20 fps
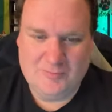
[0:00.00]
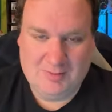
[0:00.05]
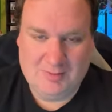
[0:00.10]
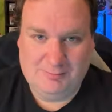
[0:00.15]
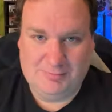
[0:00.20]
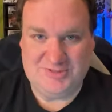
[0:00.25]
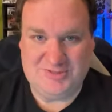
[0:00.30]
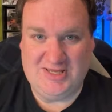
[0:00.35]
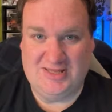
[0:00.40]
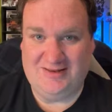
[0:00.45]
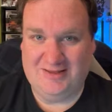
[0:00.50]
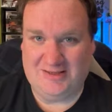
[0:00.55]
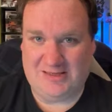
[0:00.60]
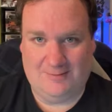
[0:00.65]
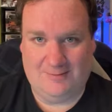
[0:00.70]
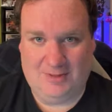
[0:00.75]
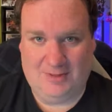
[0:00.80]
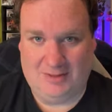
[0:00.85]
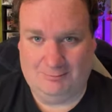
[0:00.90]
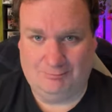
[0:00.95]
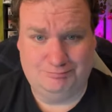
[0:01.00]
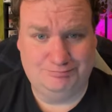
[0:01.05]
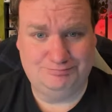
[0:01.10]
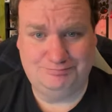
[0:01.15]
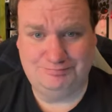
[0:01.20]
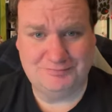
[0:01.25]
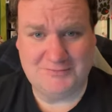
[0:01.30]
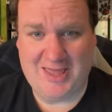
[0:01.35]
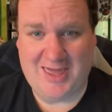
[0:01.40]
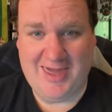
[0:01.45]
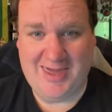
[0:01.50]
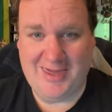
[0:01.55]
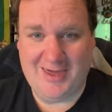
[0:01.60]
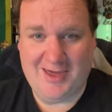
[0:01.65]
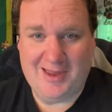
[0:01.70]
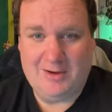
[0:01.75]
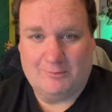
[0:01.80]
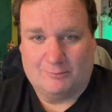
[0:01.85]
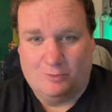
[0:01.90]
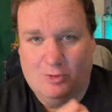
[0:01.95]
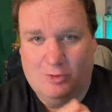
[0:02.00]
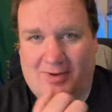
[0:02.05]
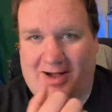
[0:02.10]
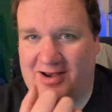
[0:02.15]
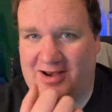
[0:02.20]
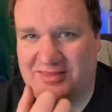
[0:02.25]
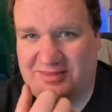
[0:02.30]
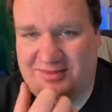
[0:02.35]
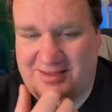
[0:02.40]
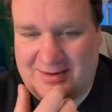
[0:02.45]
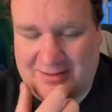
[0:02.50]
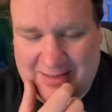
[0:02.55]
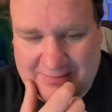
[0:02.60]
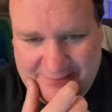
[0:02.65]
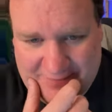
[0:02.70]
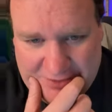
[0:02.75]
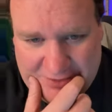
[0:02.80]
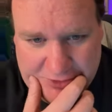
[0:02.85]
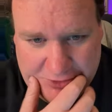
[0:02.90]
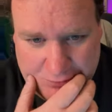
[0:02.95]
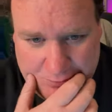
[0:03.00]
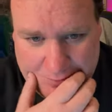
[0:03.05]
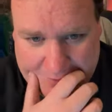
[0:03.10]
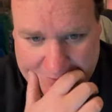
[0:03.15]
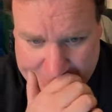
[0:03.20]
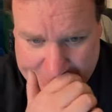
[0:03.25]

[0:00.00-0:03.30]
Pretend like I'm a AI robot thing like they do.